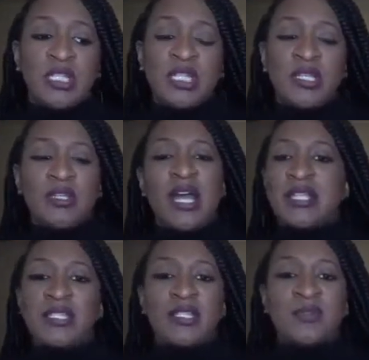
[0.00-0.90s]
Even, I
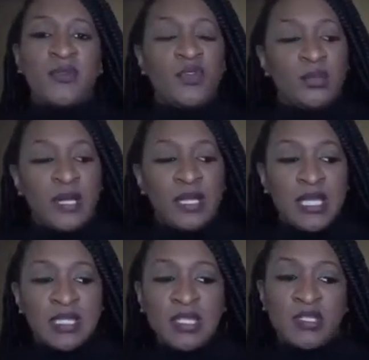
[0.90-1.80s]
said this before in my
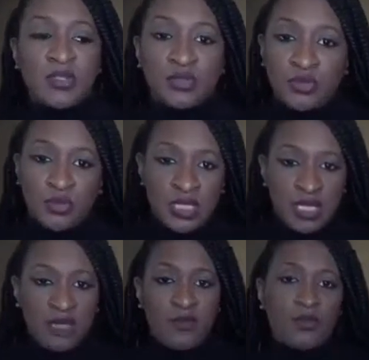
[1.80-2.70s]
last Talk Tuesday,
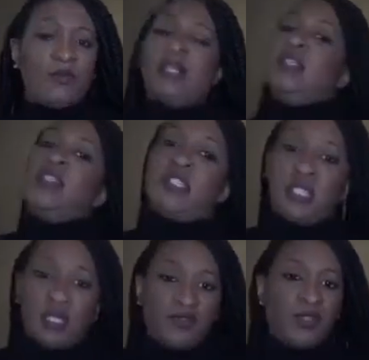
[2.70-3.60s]
even with my nieces
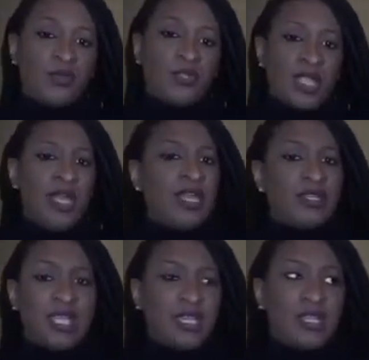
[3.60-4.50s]
and nephews,
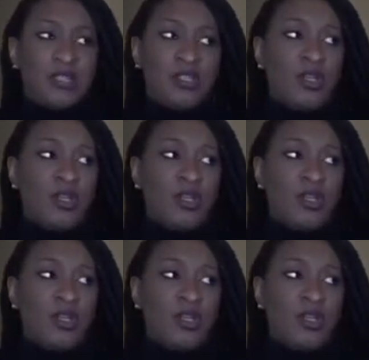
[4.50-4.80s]
they,